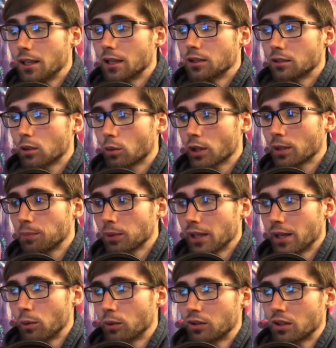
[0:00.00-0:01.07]
So we're going to play
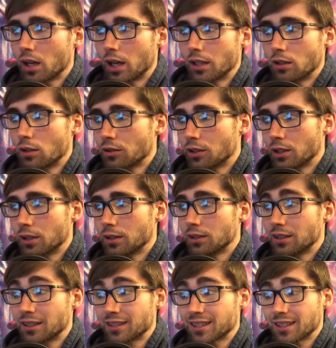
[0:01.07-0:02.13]
it with
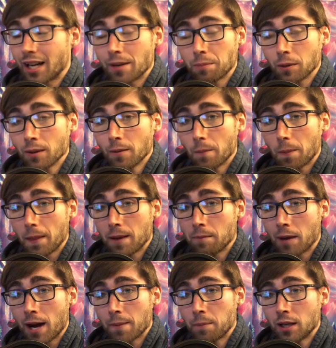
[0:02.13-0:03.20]
the sniper, in
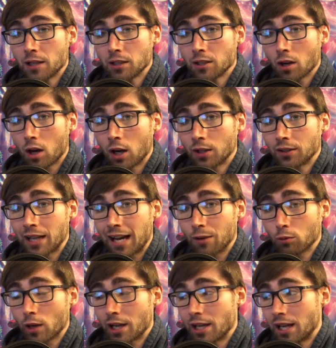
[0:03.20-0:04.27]
my opinion, on that
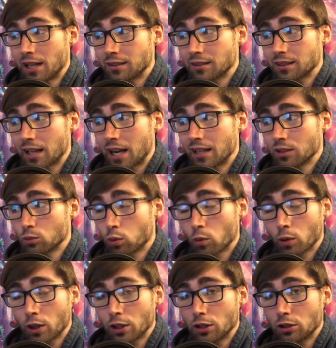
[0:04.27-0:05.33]
right hand side is what
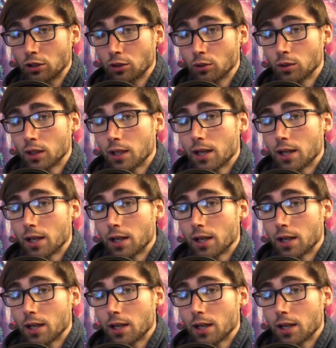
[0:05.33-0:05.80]
we're going to do,